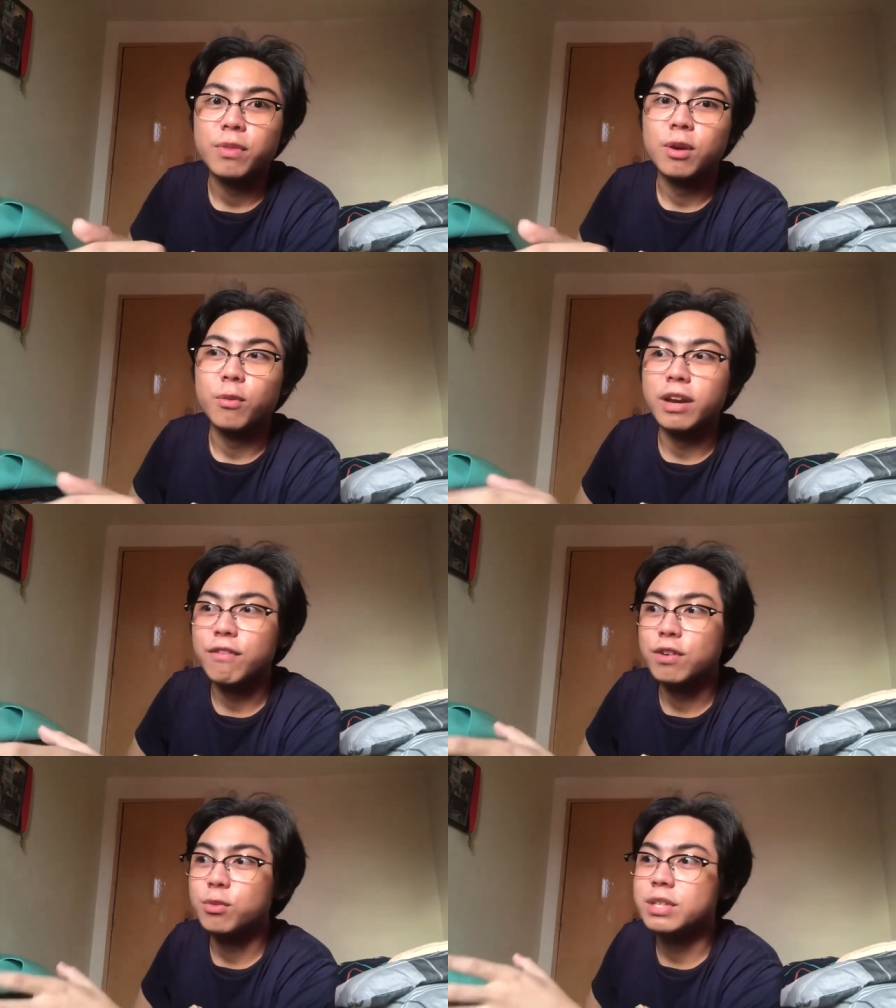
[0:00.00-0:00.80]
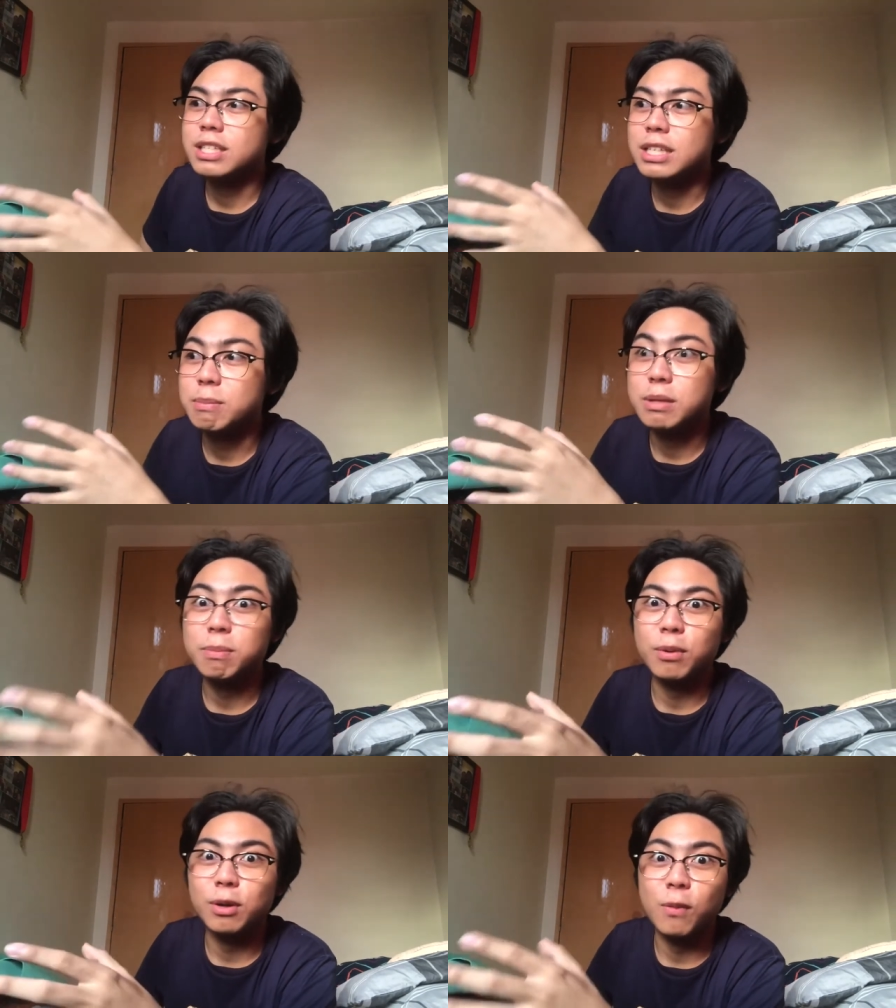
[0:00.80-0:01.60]
whenever we see
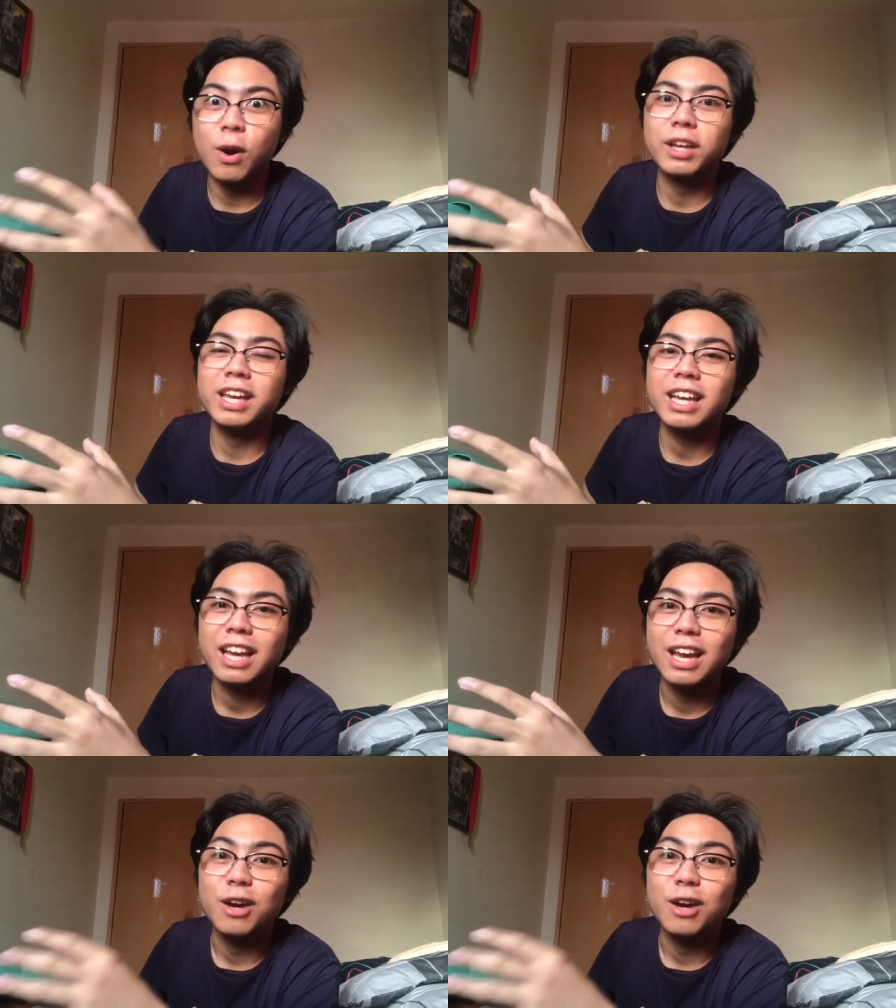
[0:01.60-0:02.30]
people walking,